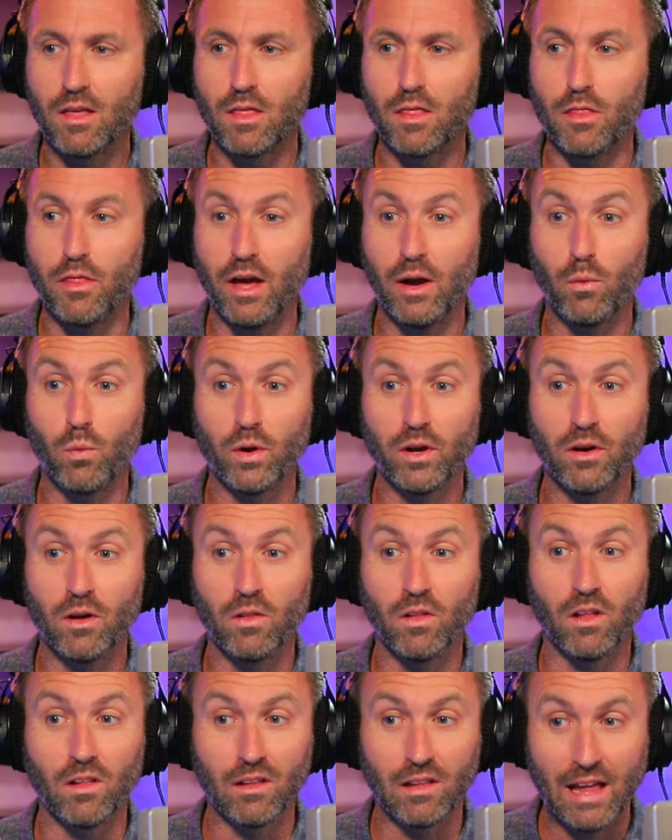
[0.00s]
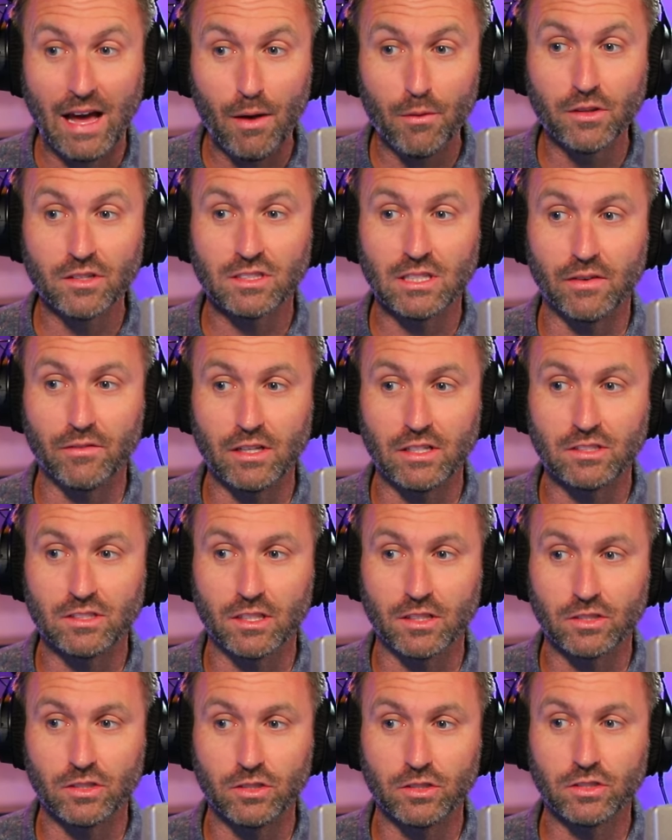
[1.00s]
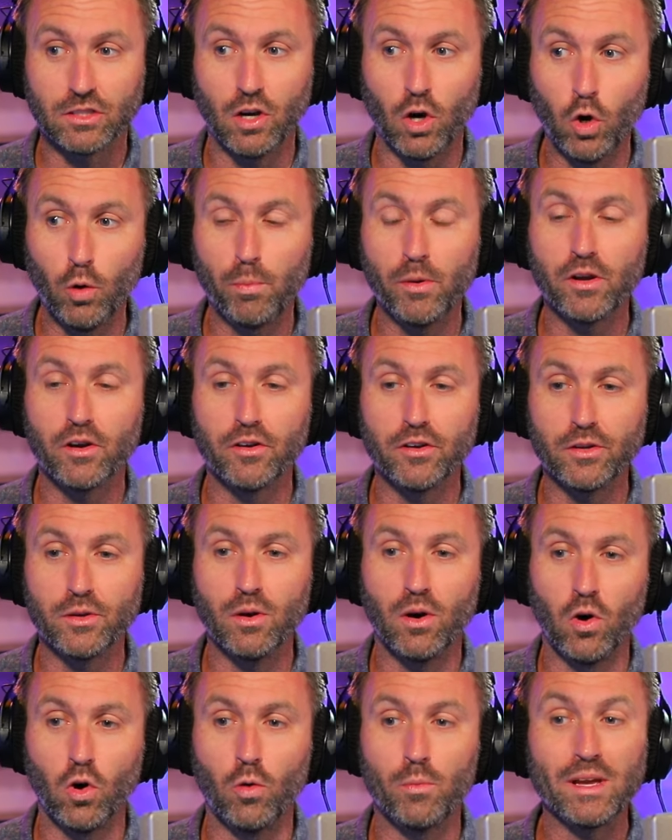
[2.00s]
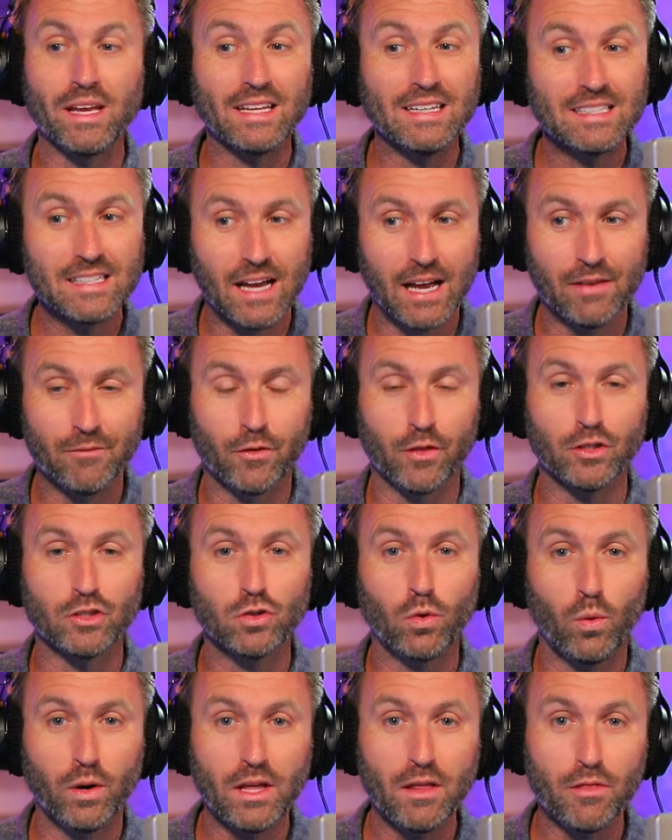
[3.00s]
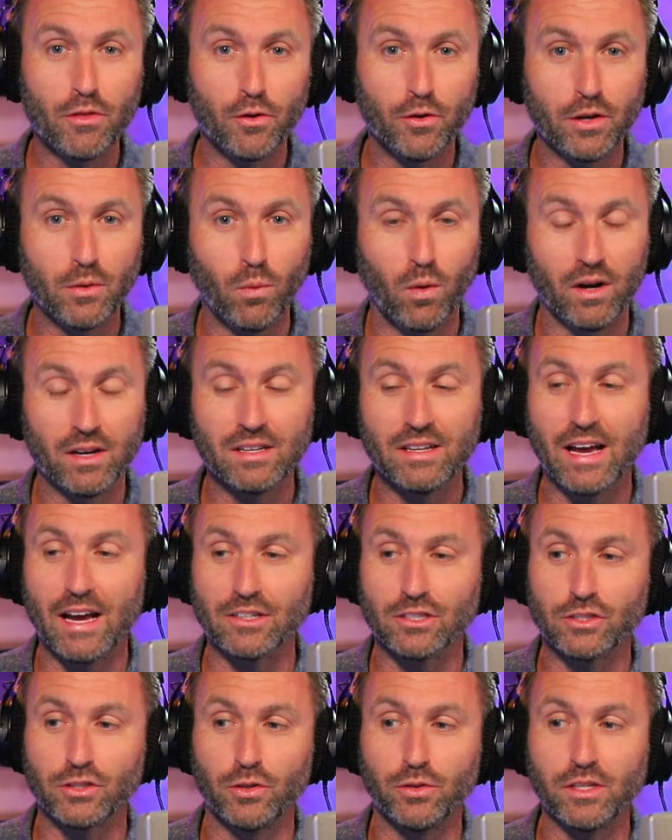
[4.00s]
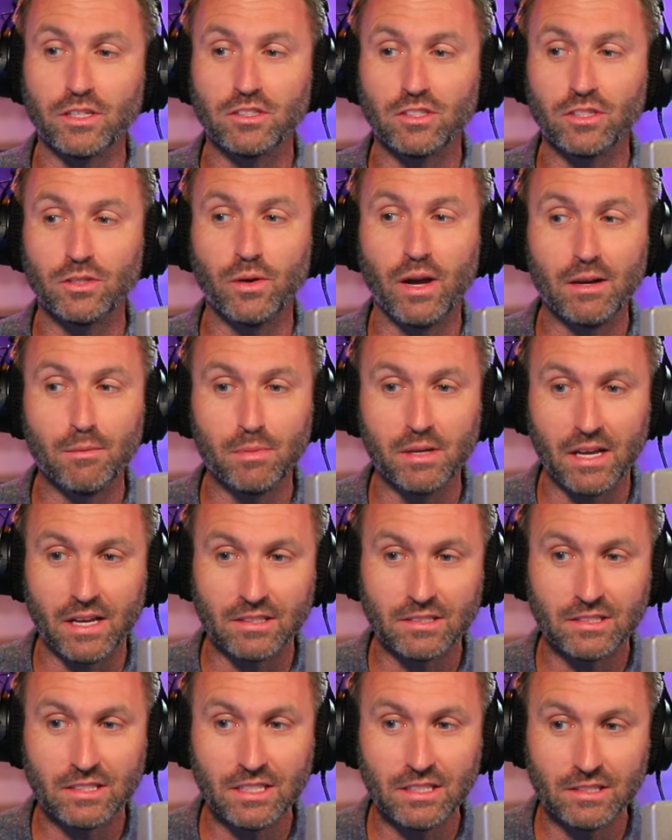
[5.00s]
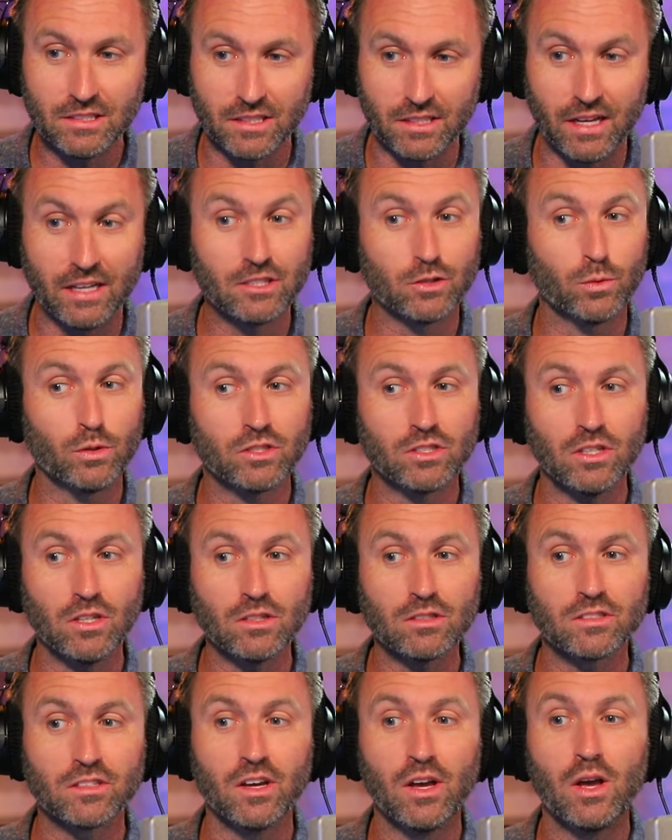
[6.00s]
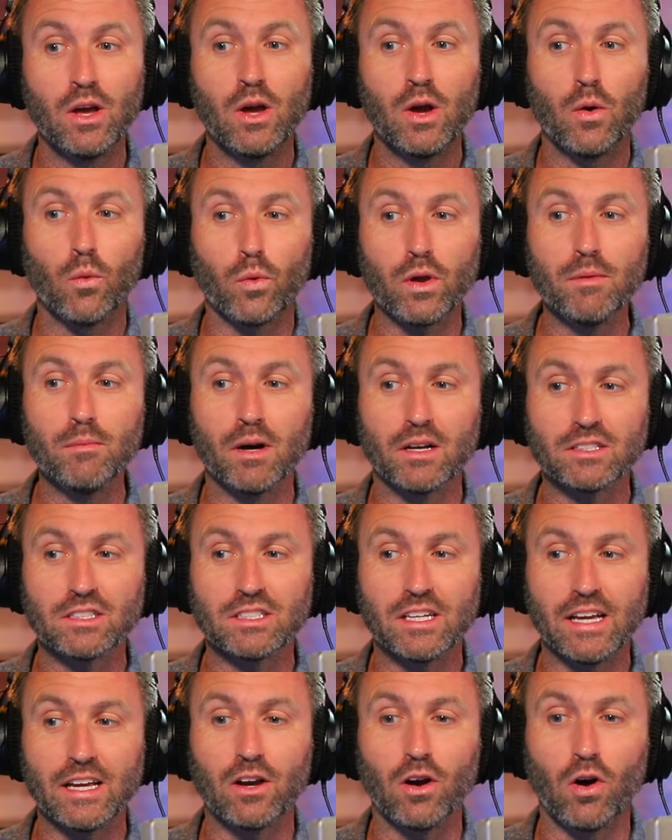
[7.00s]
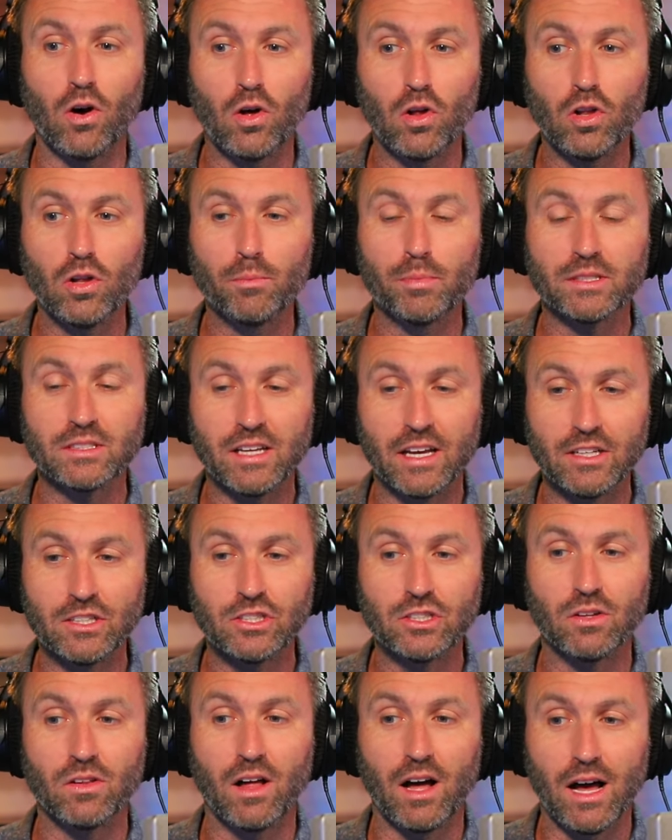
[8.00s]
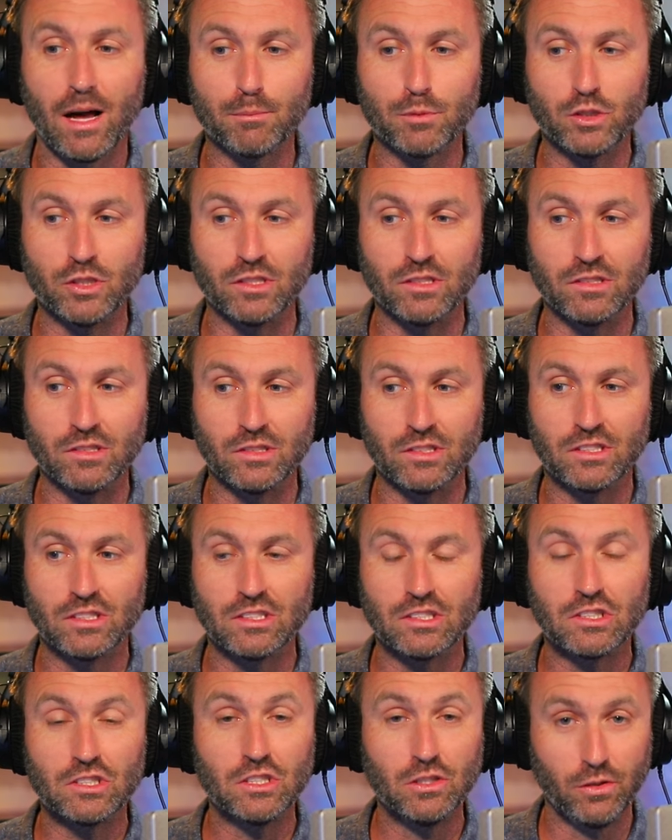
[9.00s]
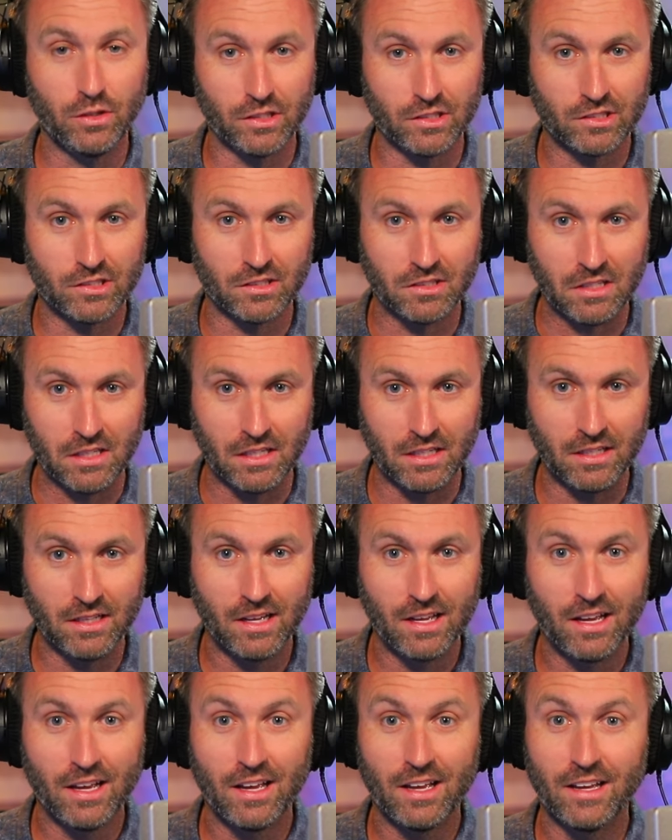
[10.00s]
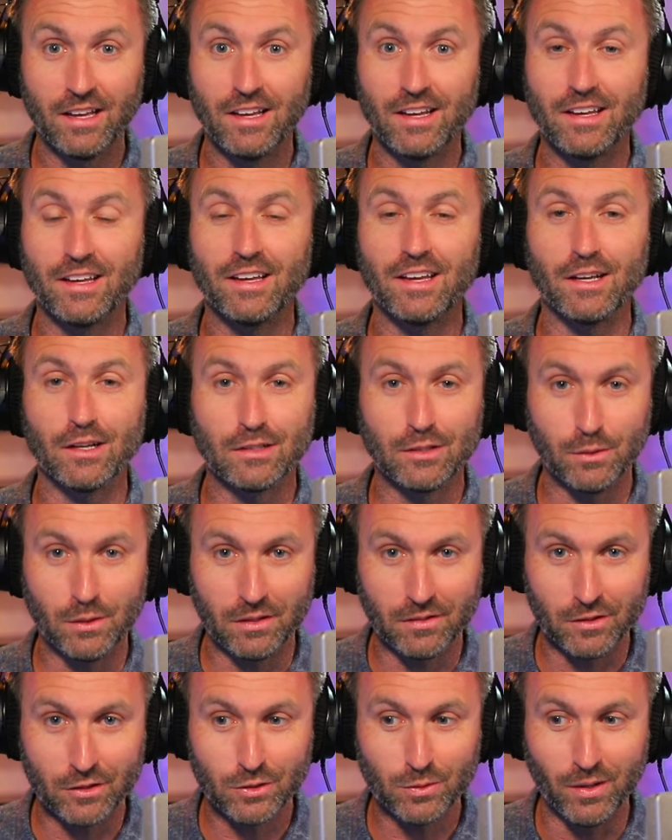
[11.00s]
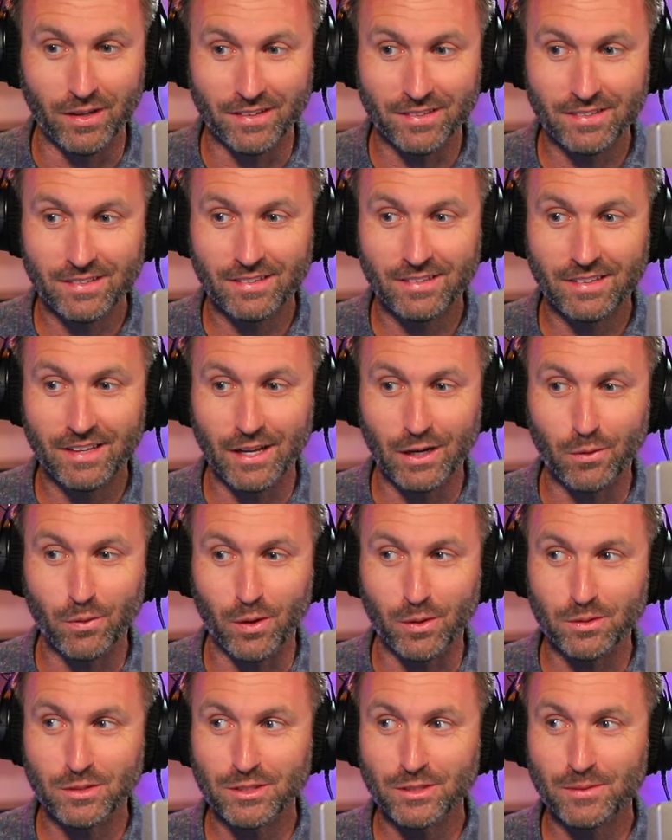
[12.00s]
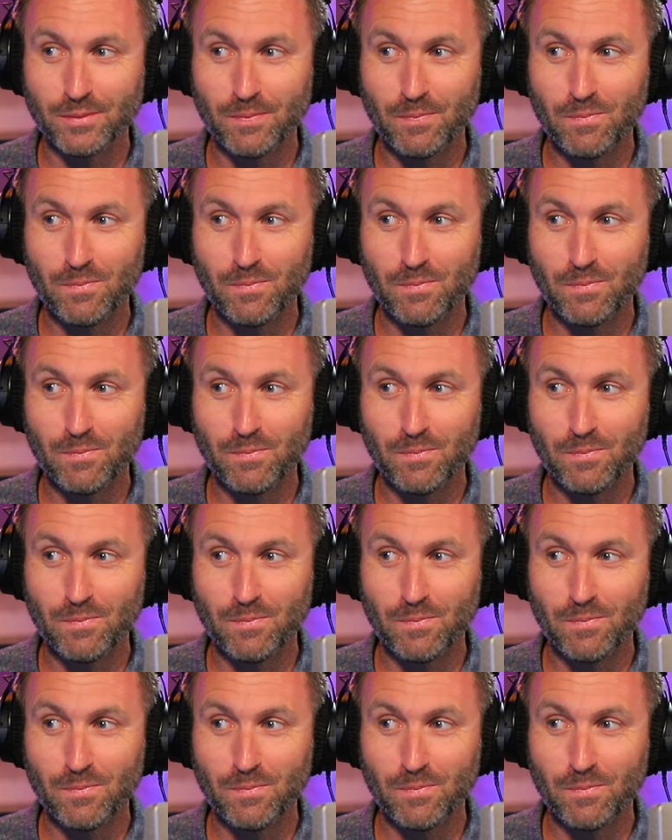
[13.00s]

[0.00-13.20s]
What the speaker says: that will allow the 76ers to open our new home in time for the 2031-32 NBA season. As a result, we must take all potential options seriously, including this one," end quote.